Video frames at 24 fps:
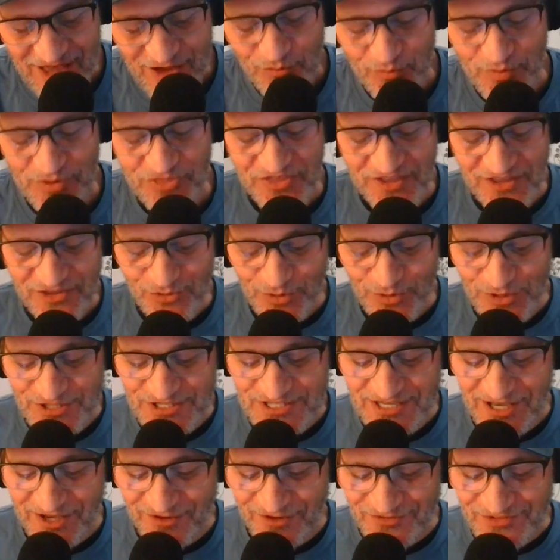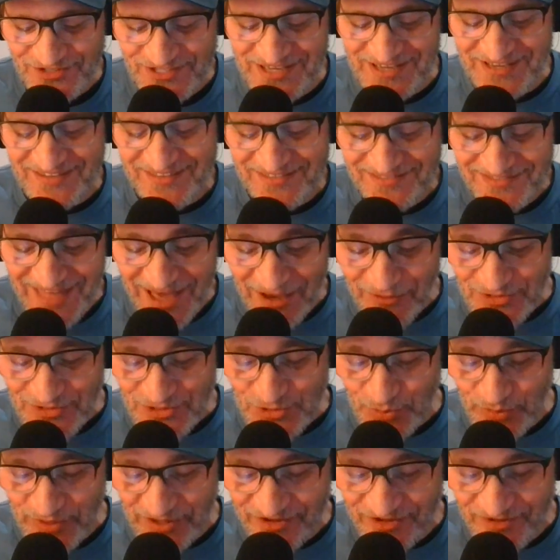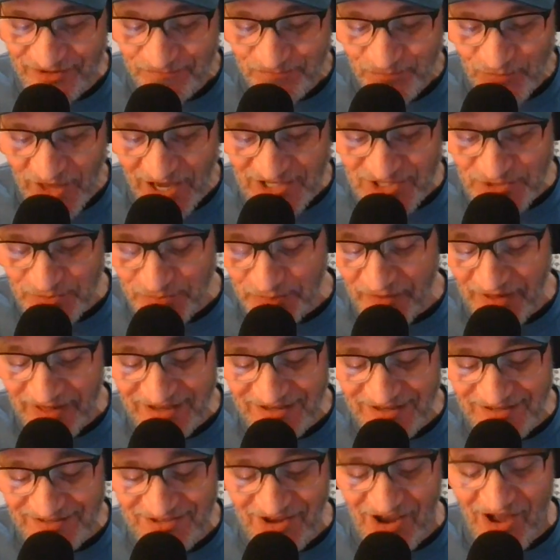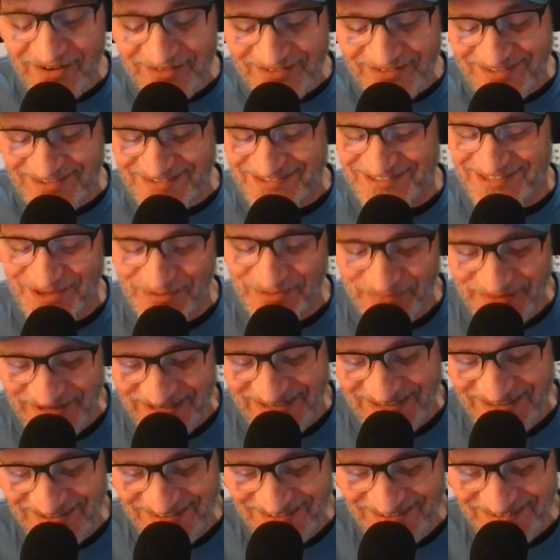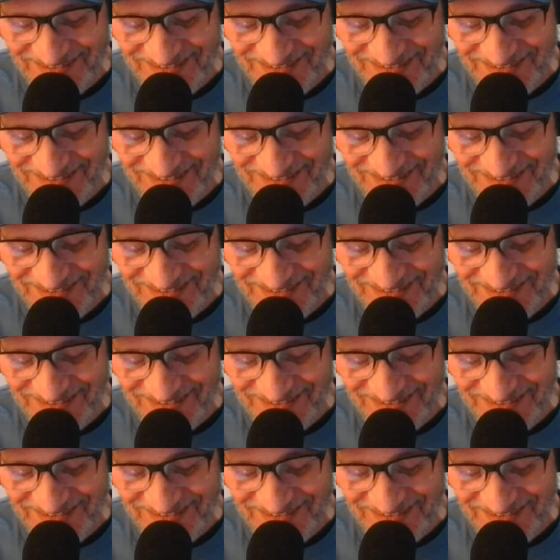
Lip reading: We think to ourselves, that was weird. I should probably talk to somebody.